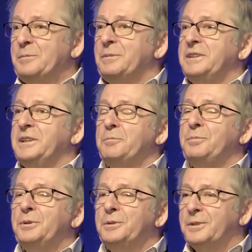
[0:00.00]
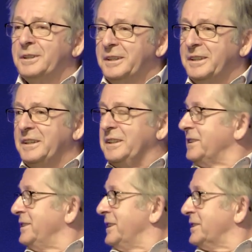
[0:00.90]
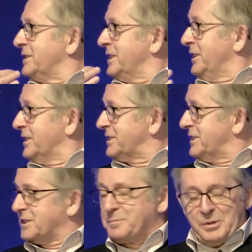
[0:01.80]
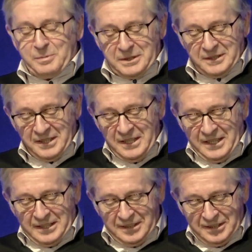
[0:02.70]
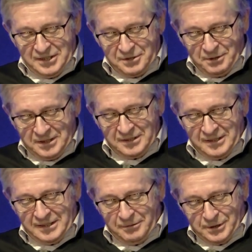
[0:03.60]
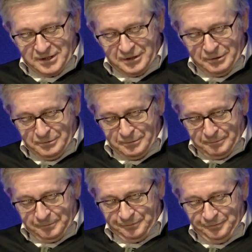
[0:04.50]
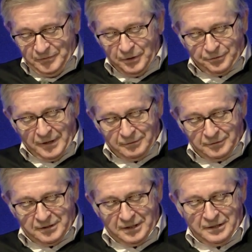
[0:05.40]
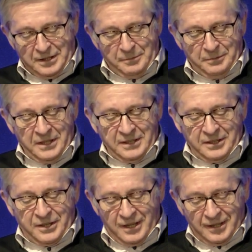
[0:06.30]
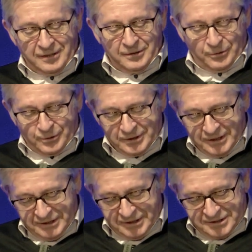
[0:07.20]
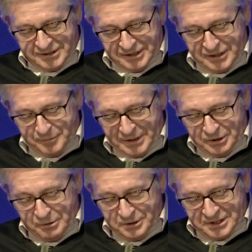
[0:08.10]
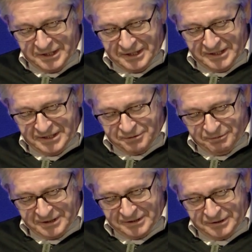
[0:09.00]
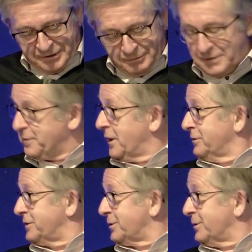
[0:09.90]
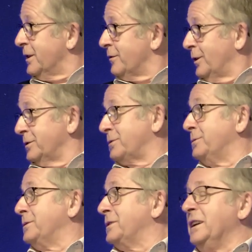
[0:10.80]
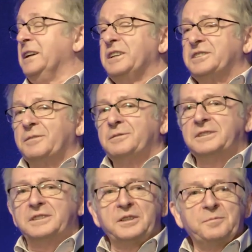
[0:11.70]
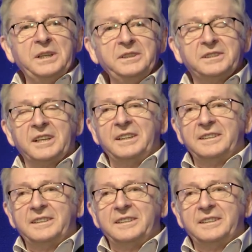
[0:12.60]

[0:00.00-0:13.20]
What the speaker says: but they are pure. They are sinless this moment. And it is written that there was no found in them the guile, or it's in my notes here, it's written, you know, the falsehood. So it means